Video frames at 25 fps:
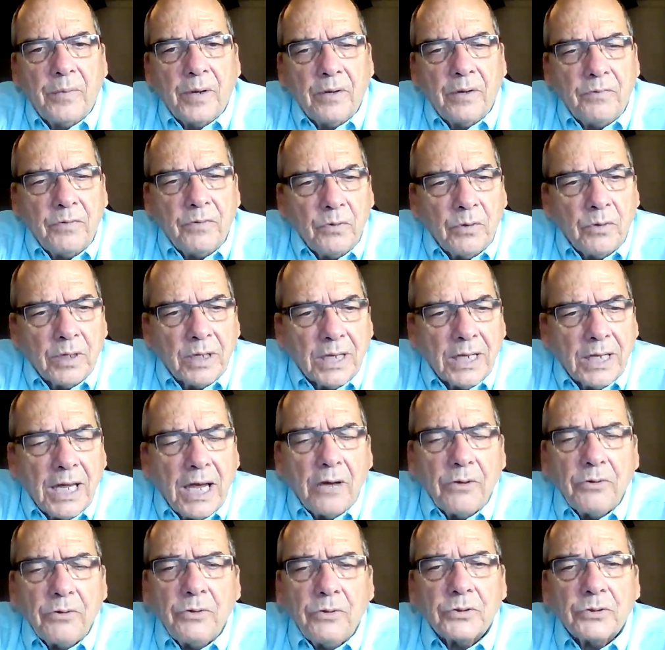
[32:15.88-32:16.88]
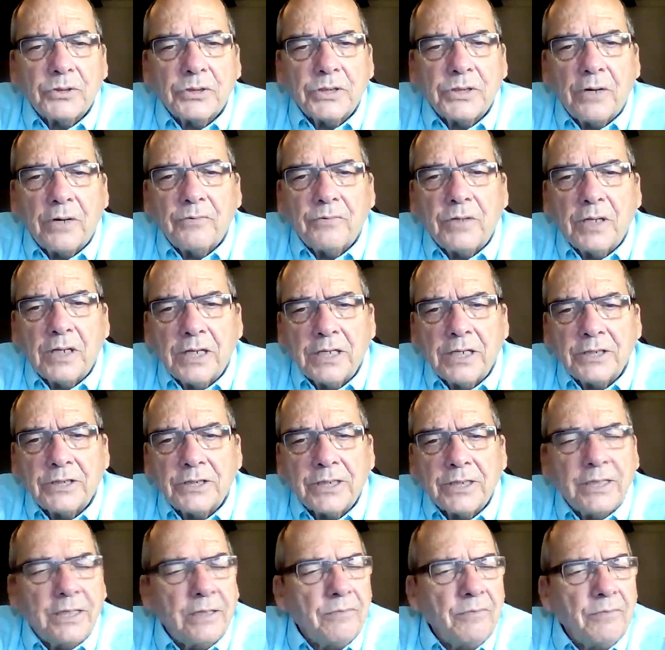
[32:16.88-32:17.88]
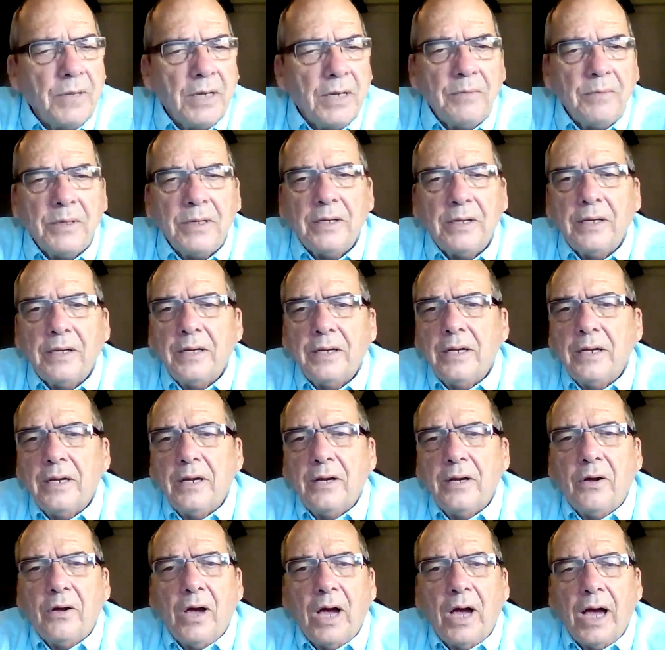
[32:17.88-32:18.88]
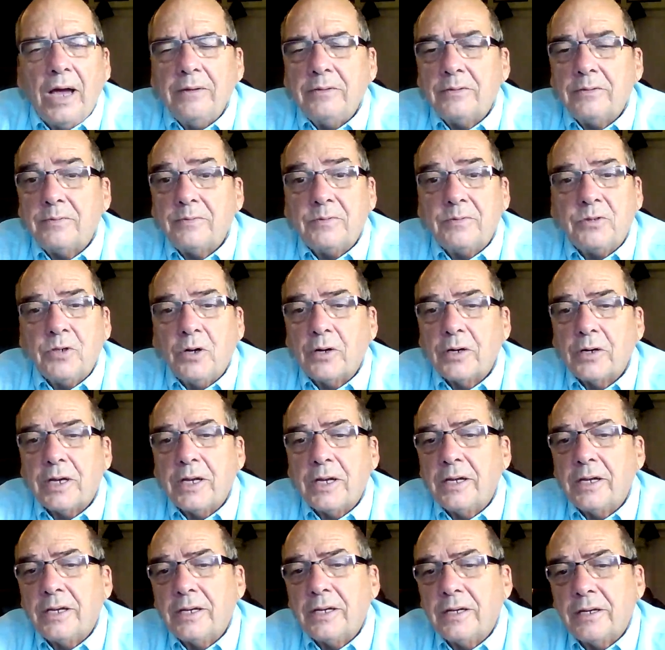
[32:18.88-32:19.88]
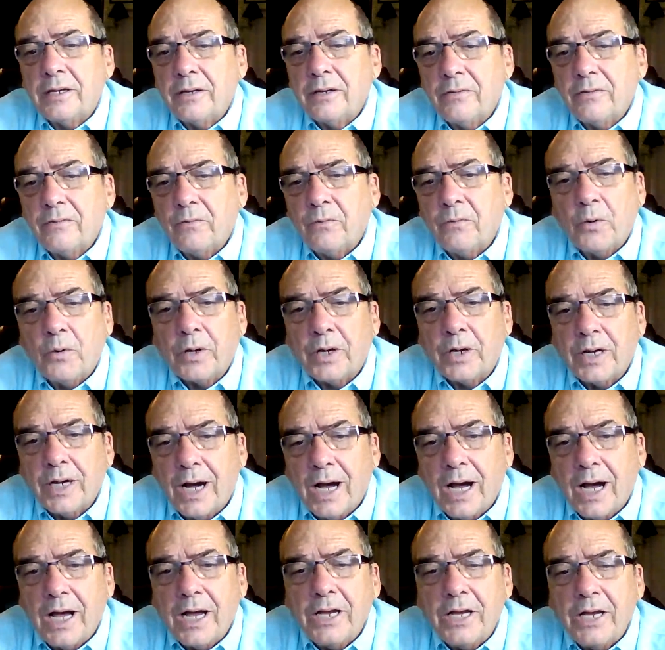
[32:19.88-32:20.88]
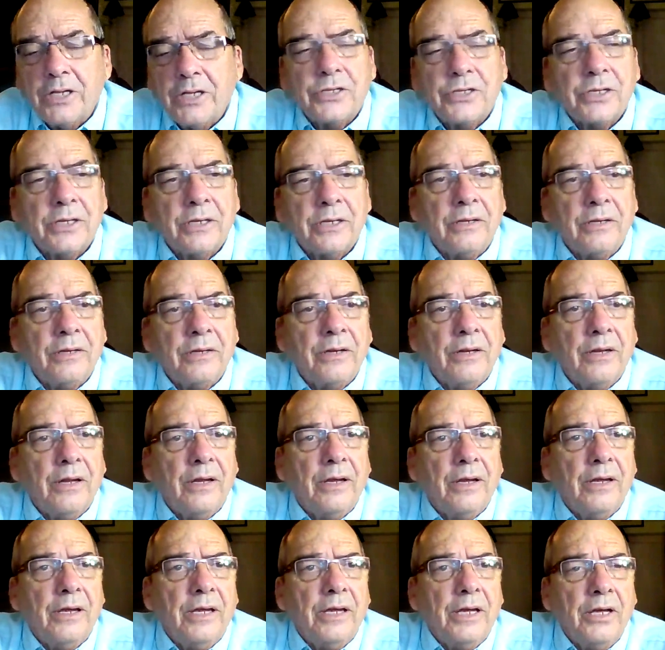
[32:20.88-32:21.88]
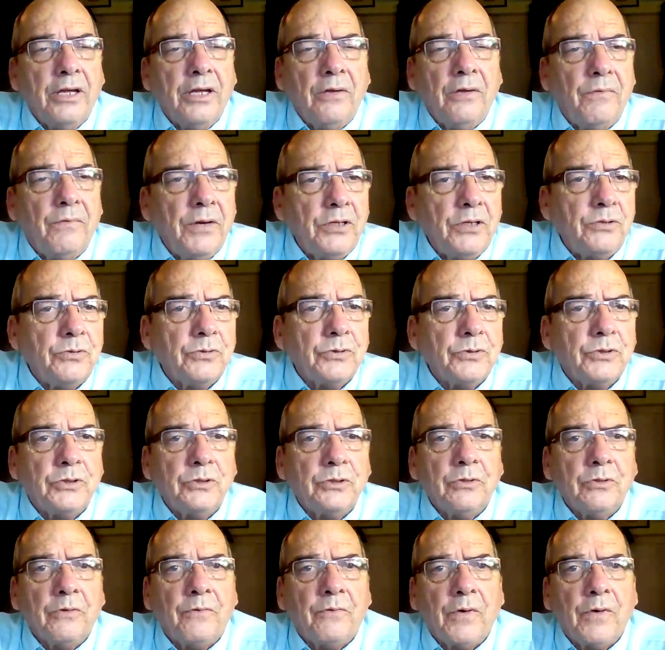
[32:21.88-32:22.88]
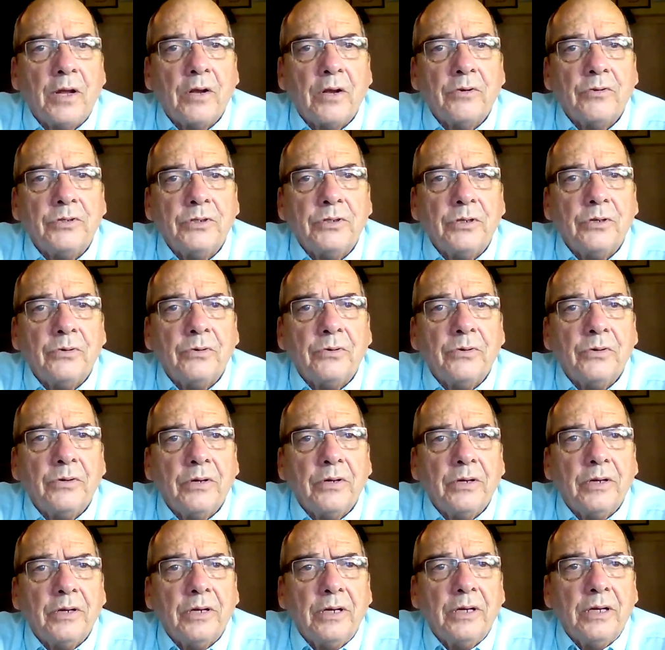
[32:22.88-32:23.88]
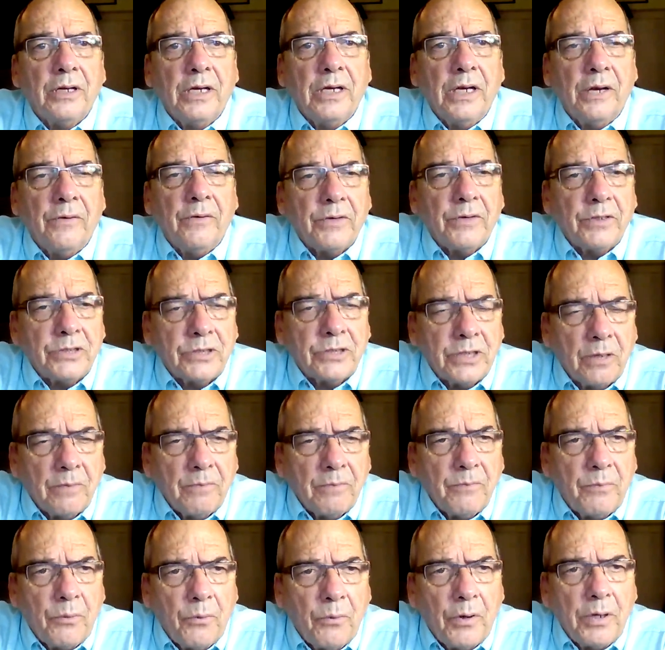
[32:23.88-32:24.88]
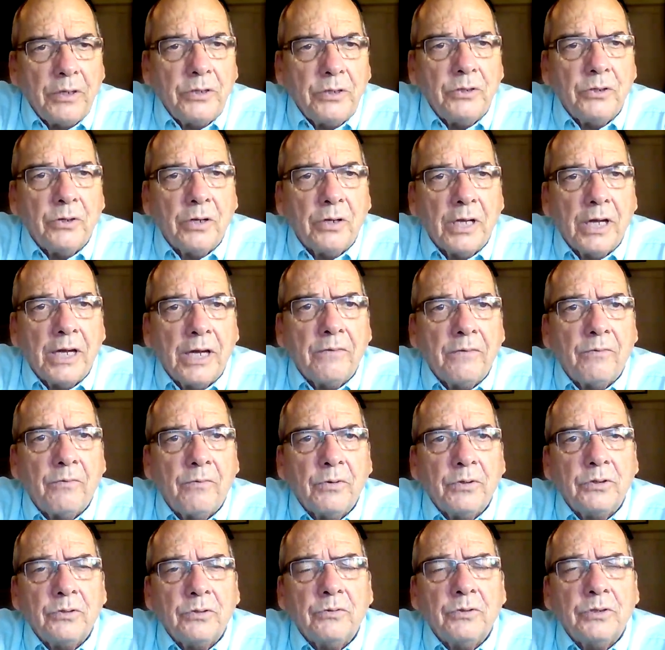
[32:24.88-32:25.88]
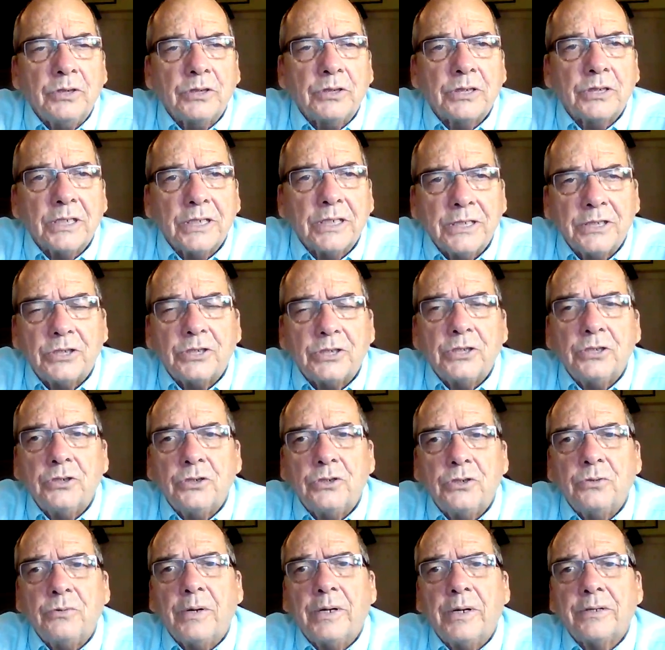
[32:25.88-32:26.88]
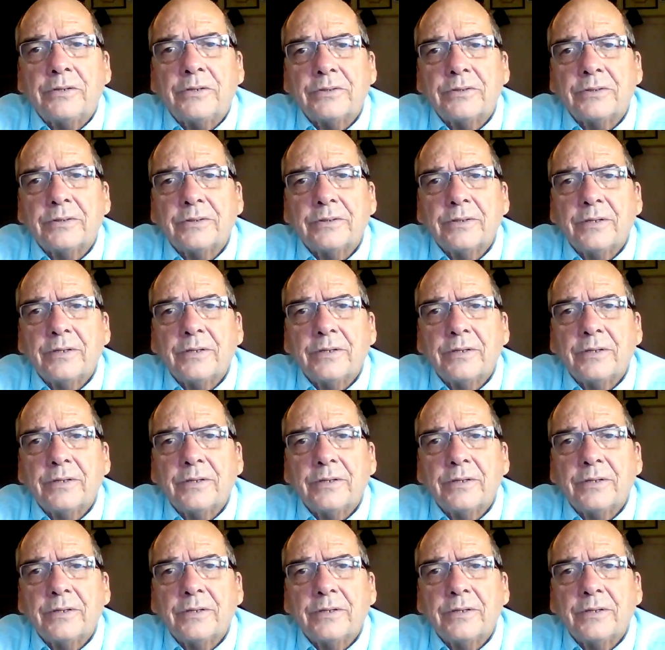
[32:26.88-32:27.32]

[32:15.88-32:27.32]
But if you allow yourself to listen, and maybe I'm talking for guides and individuals who have followed you, if at some point in your life would you just listen to us,